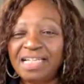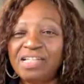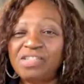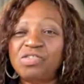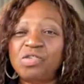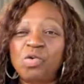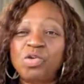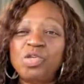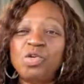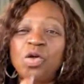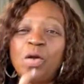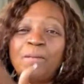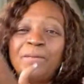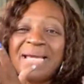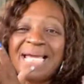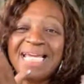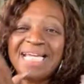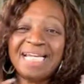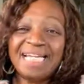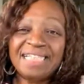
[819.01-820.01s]
so you can
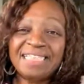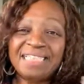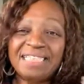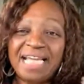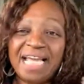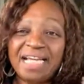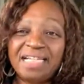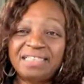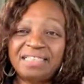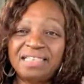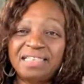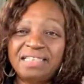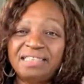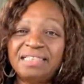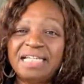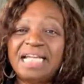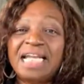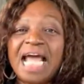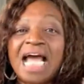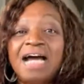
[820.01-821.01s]
pay less
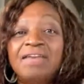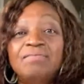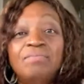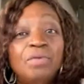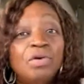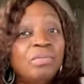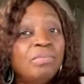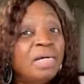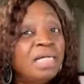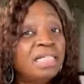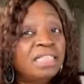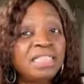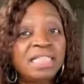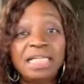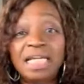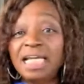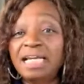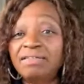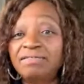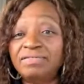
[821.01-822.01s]
taxes and have more money to
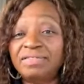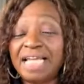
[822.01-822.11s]
give.